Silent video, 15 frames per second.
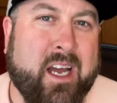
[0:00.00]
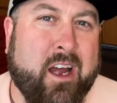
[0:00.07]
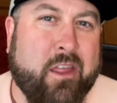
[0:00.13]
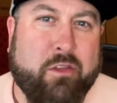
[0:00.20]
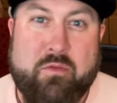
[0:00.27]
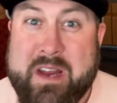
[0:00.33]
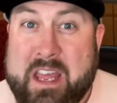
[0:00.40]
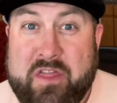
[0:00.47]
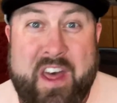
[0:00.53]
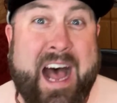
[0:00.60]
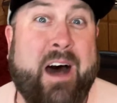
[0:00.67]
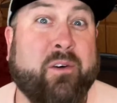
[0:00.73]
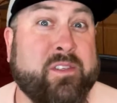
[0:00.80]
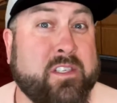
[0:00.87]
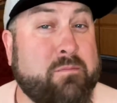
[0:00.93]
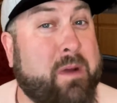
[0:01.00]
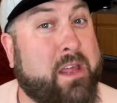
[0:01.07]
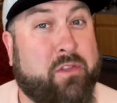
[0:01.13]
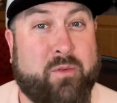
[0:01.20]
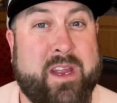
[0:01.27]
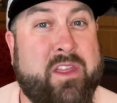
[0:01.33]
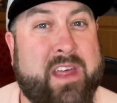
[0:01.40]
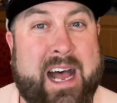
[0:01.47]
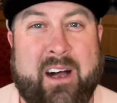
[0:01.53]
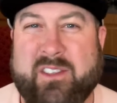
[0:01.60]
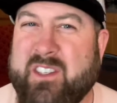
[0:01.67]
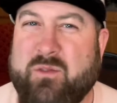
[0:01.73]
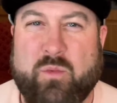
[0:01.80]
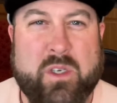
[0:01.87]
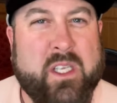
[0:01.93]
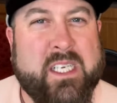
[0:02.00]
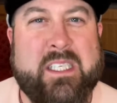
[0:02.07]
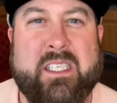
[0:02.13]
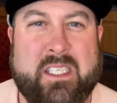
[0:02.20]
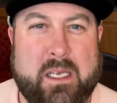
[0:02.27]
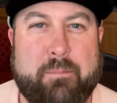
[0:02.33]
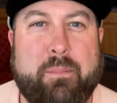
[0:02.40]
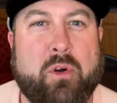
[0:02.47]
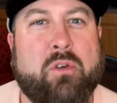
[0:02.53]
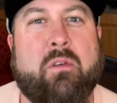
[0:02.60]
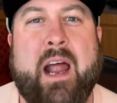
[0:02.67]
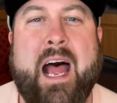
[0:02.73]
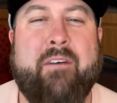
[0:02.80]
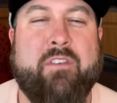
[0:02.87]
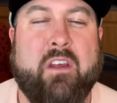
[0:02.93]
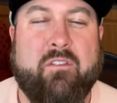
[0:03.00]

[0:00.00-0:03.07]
3000 by 3000, really simple graphic,